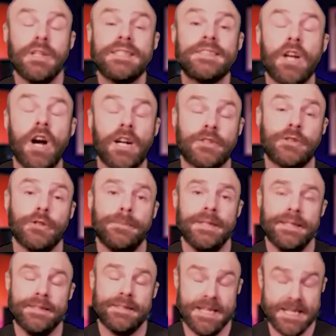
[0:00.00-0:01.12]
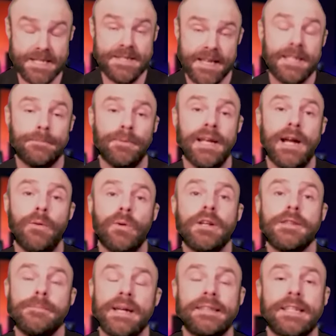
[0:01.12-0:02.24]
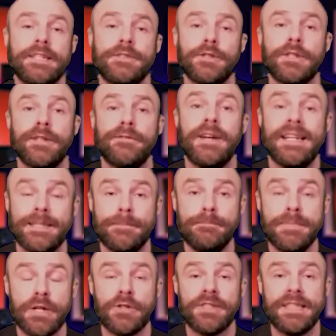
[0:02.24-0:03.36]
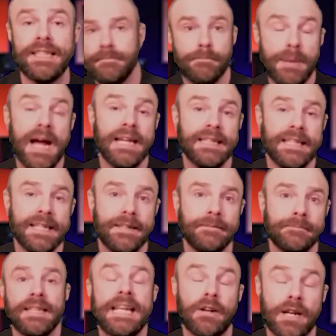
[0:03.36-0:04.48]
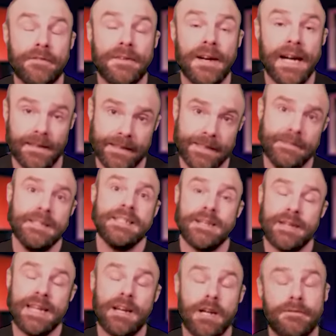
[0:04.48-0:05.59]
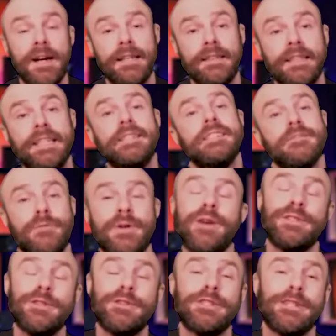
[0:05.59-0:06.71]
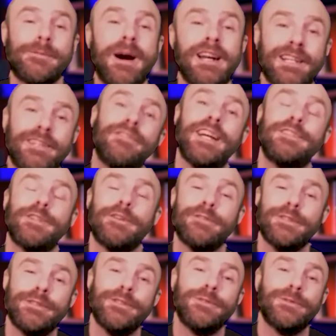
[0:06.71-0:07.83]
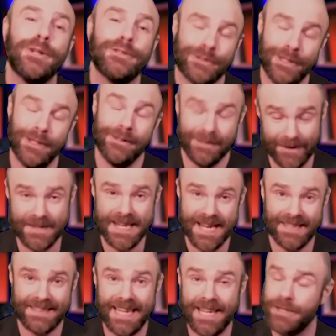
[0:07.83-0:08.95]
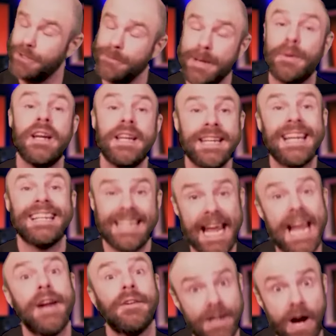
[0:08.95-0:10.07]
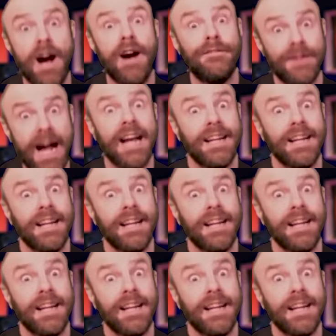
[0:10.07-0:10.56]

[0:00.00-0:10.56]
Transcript: So let's talk terpenes. In this plant, one of the main things you're going to find is myrcene, pinene, and caryophyllene. Now, caryophyllene, we always use a mnemonic device over at Dude Grows Show. If you can't say it, just remember, you got to carry off